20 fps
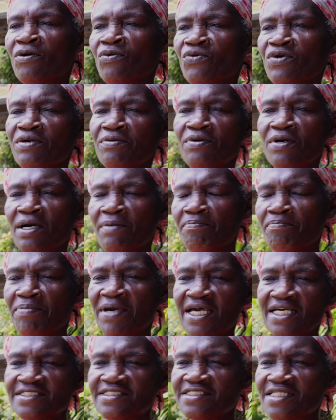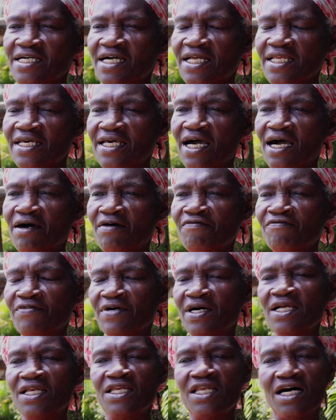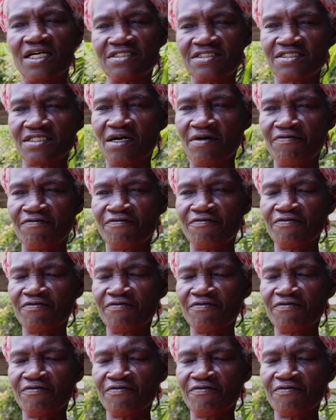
We basically have lots of